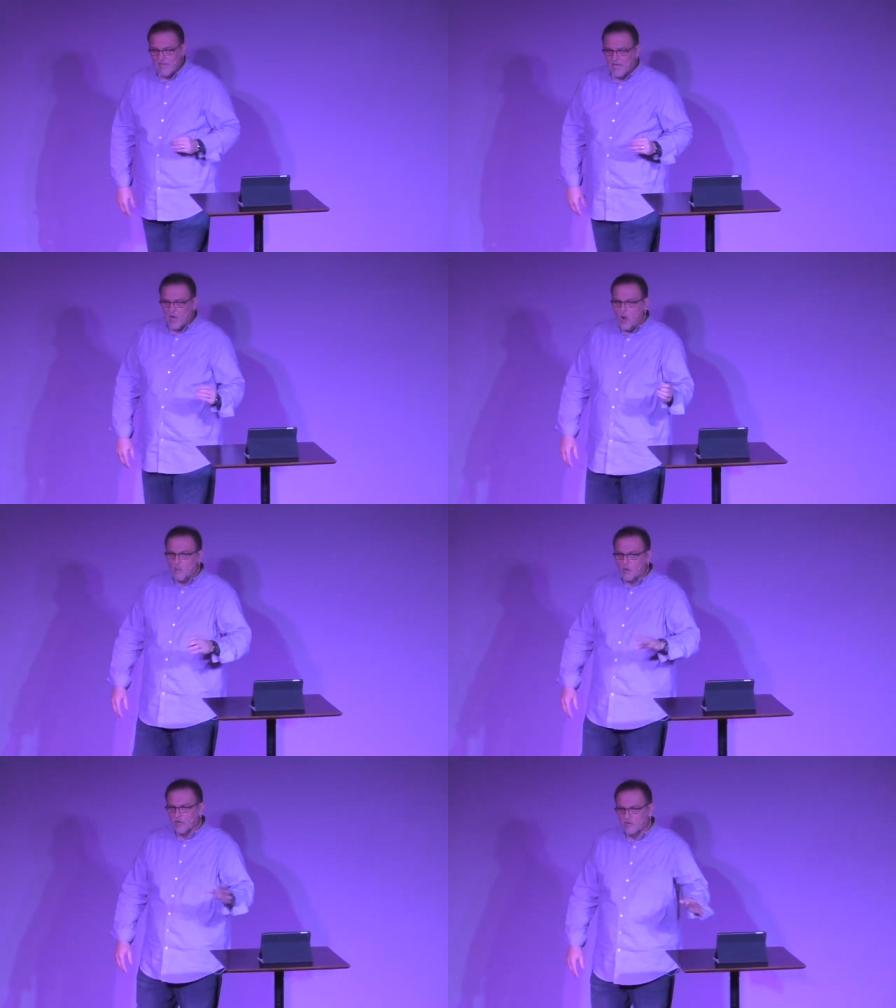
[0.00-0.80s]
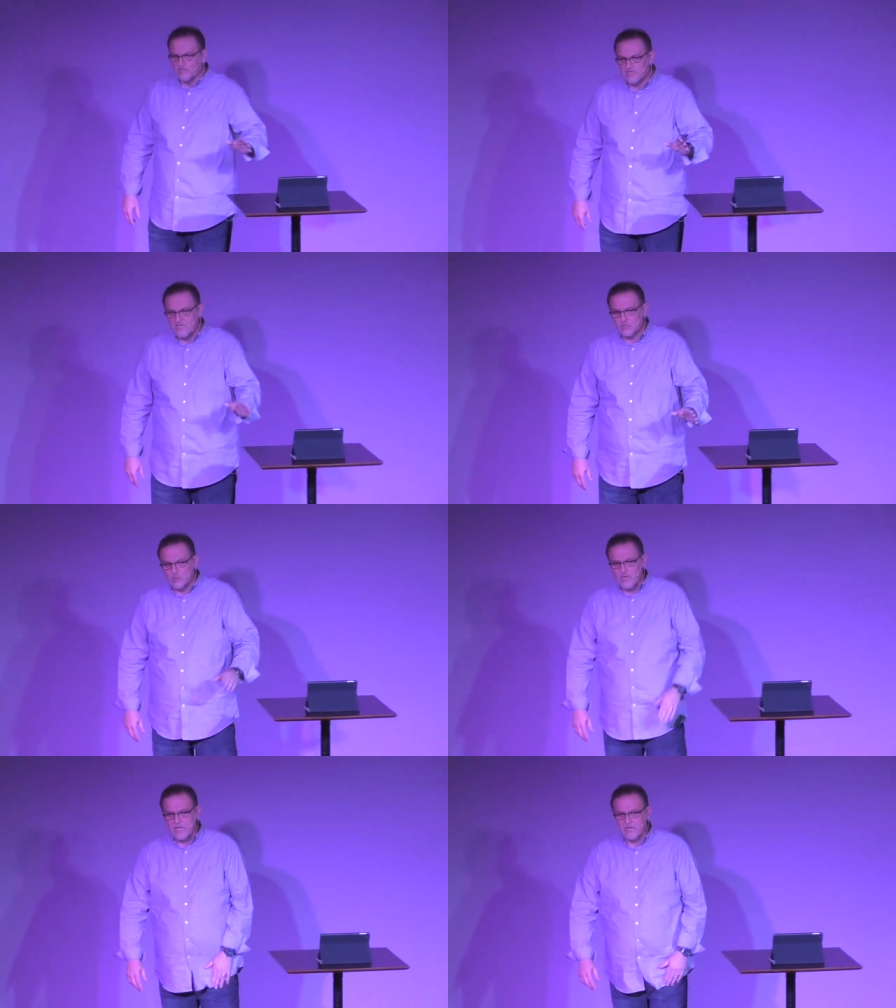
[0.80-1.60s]
And I hope we're going to do this each
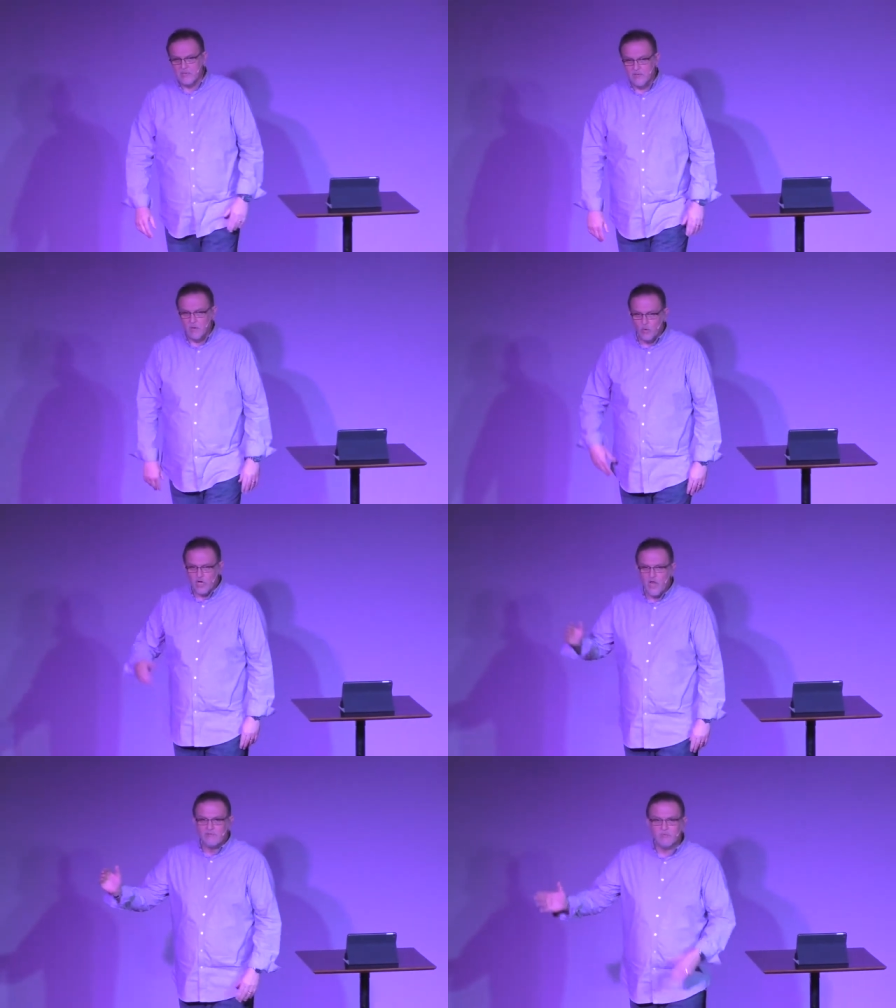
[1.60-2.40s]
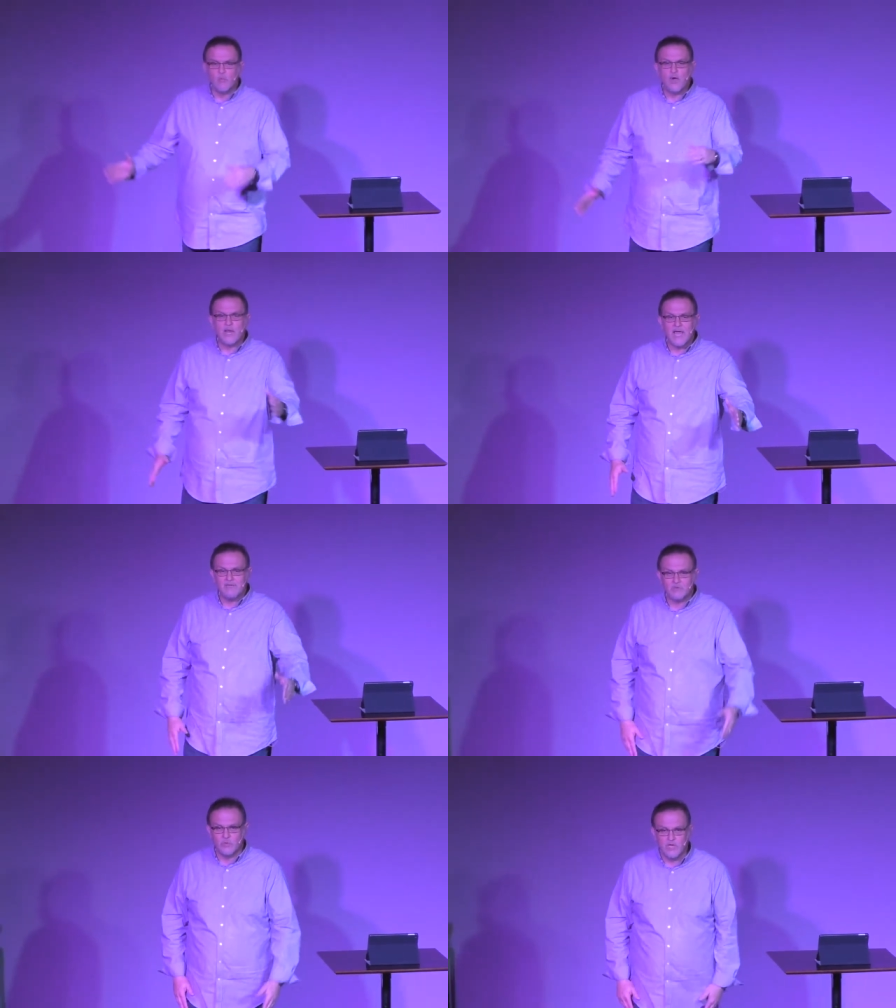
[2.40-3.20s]
week. We'll call it From One
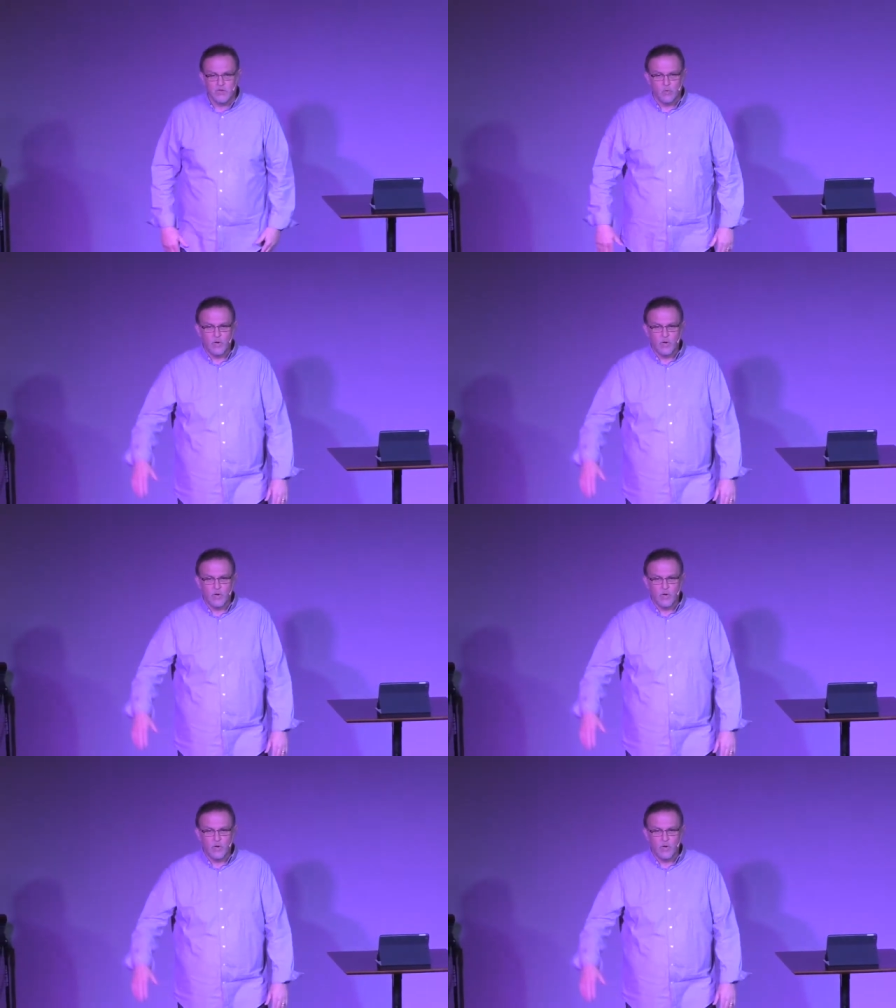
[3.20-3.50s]
Life to Another.